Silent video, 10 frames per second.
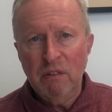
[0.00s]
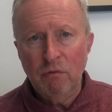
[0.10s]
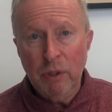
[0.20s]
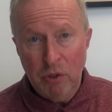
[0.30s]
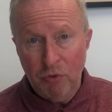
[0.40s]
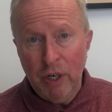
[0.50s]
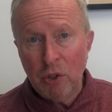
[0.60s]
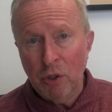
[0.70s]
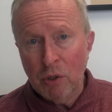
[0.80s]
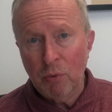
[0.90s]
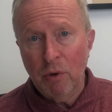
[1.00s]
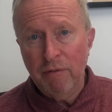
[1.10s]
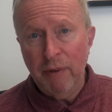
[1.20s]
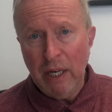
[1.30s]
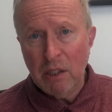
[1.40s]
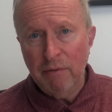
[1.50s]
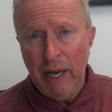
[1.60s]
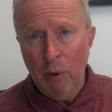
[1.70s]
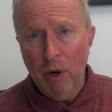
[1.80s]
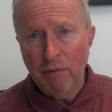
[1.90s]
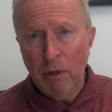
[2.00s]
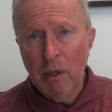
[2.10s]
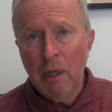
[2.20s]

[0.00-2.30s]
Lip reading: restrictions were effective, however,